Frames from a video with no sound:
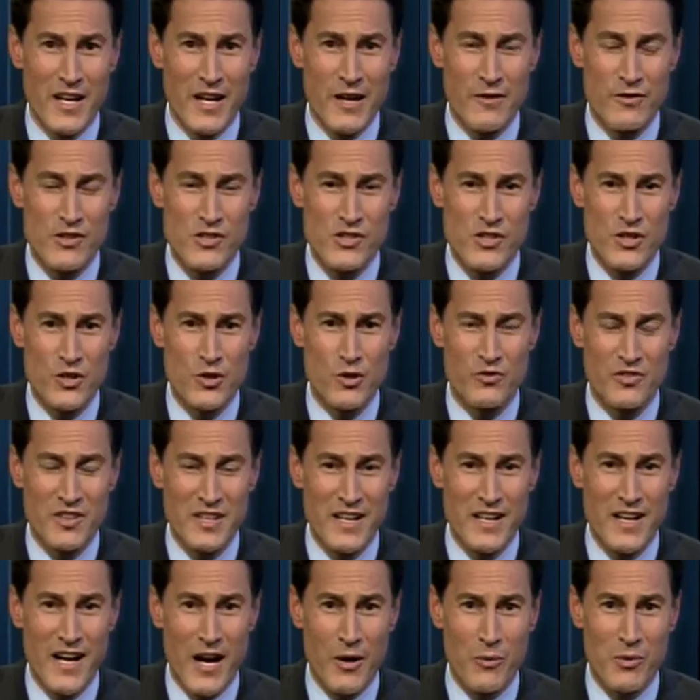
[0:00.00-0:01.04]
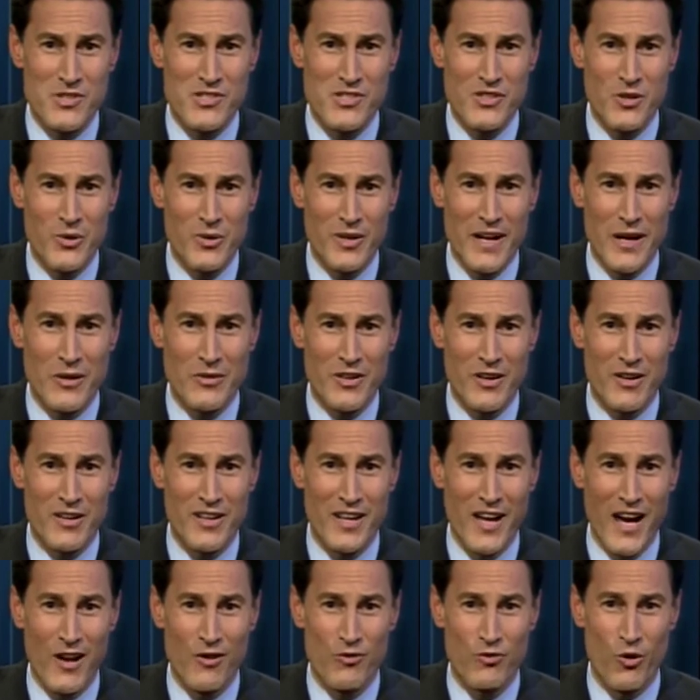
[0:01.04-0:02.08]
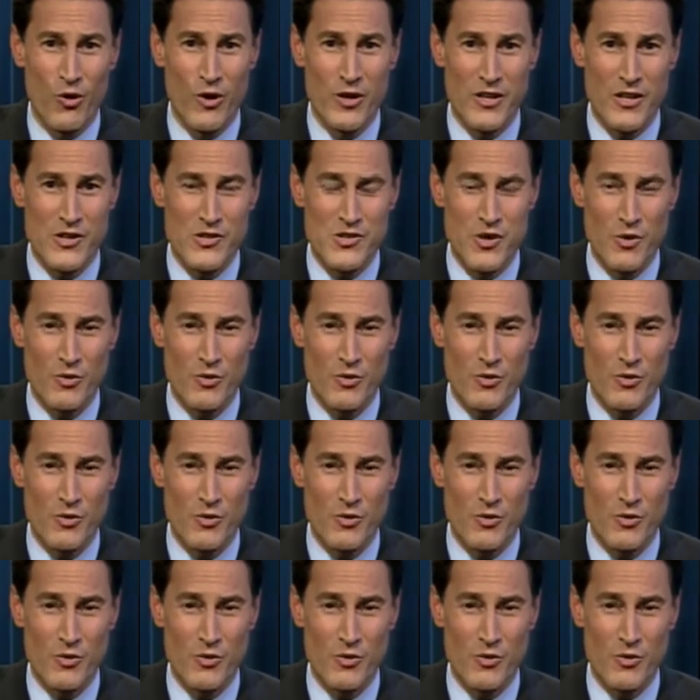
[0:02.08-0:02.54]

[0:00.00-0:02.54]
if he's a U of T guy, what's he doing out there in California?